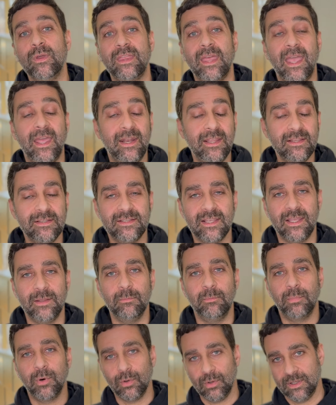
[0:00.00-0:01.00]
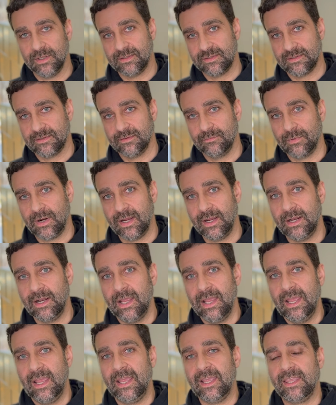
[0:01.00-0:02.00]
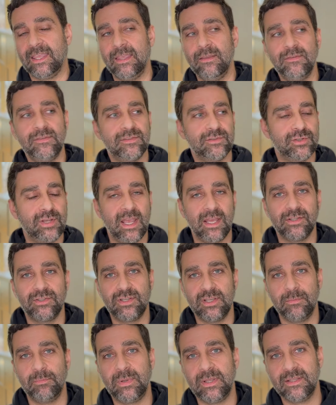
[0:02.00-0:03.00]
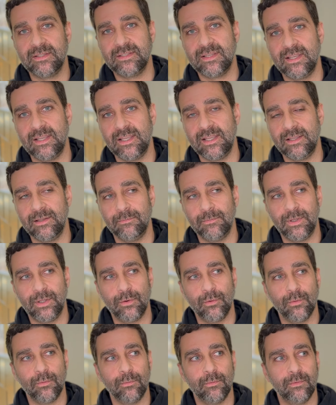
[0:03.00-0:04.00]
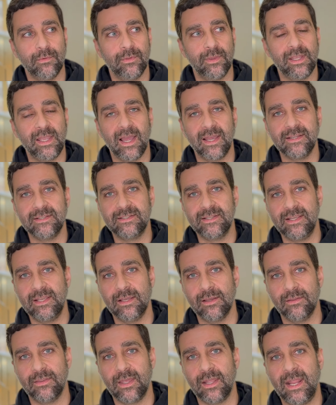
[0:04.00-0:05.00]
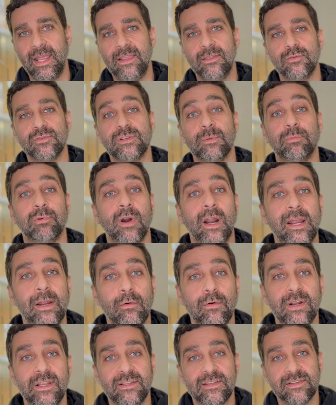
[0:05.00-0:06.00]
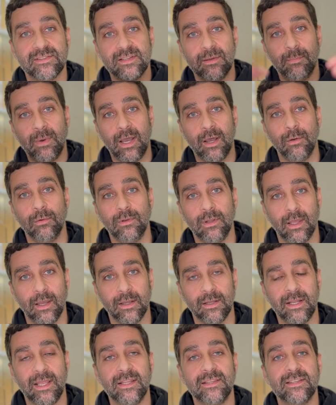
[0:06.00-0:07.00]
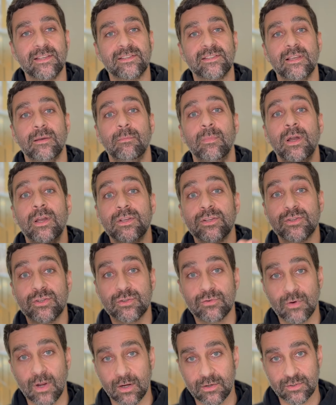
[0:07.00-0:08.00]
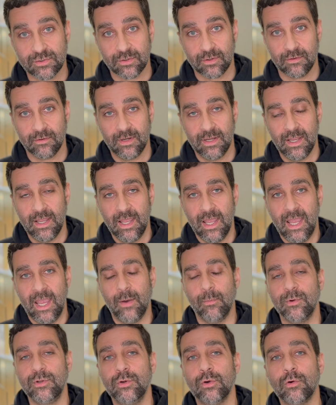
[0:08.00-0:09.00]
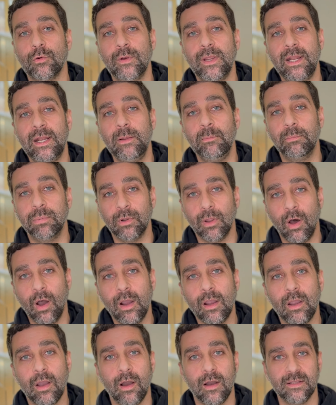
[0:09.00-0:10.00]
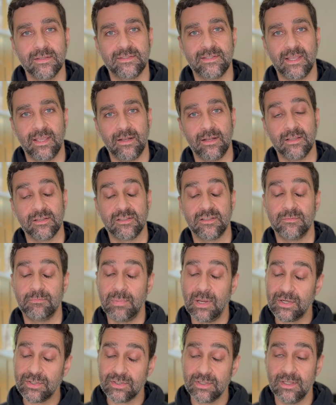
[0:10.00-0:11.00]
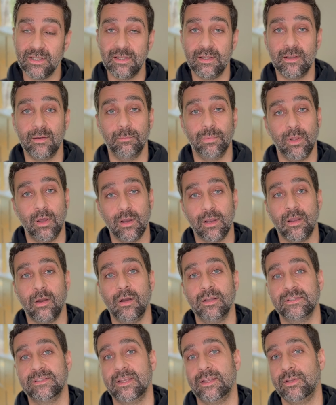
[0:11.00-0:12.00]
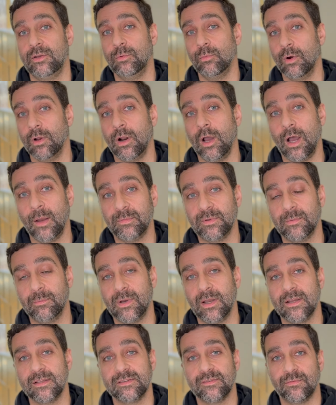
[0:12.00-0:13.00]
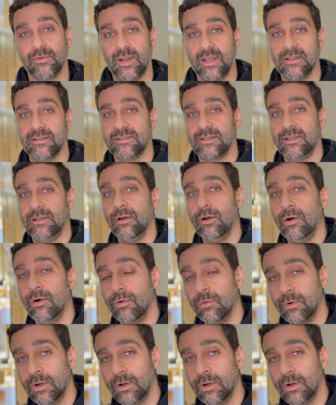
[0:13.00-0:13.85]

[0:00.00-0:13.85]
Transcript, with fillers: headings and bullets, right, it gives ChatGPT, you know, the idea that, hey, there's a priority to some outline and to some structure. And when you're creating blog content, especially blog content you want optimized for S E O,